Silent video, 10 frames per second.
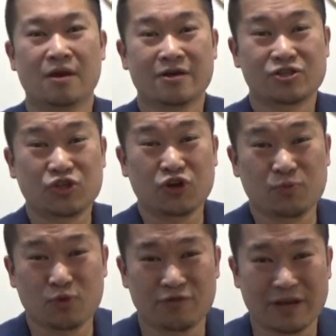So
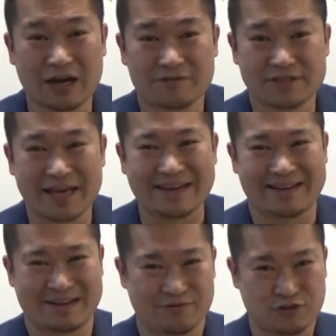you're moving out of
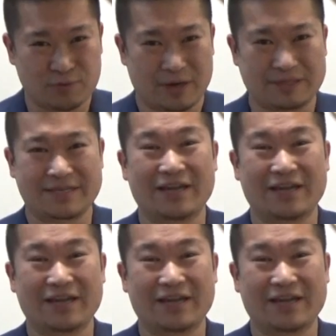state in a few months